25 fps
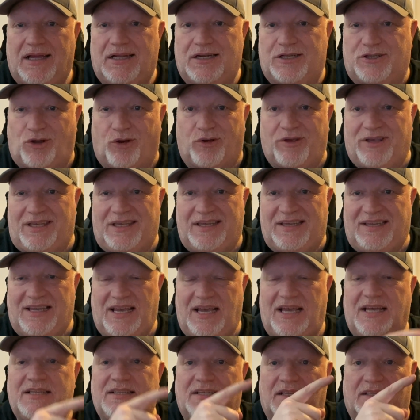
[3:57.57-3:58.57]
Doing.
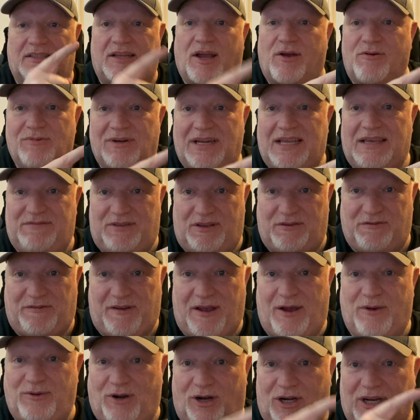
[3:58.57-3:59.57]
So don't leave your
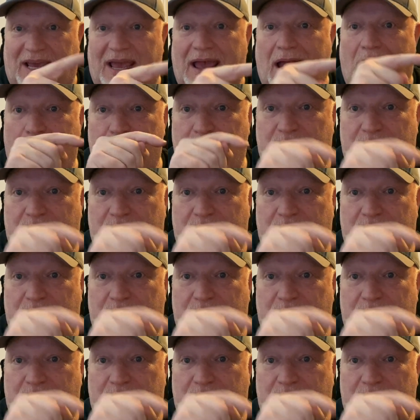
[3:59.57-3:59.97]
phone on it and